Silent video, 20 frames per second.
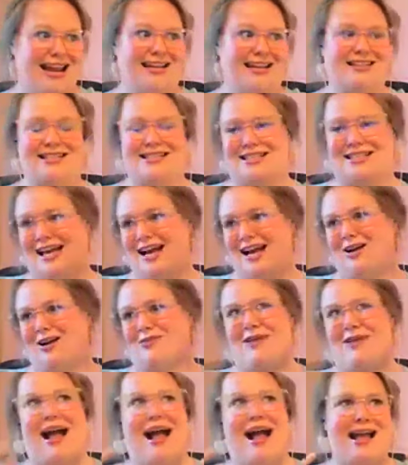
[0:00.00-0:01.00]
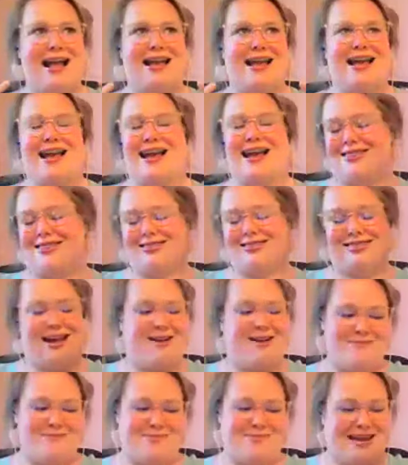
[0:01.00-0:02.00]
and just crying and
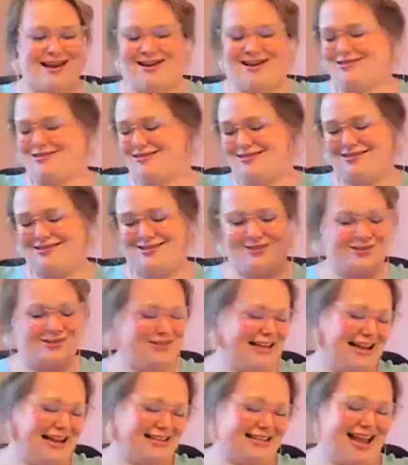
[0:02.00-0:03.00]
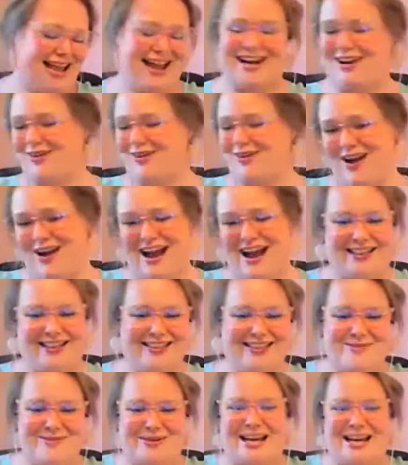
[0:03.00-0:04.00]
therapy and anxiety and crying and
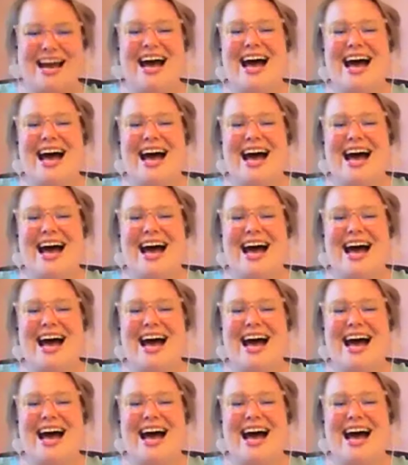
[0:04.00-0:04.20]
therapy.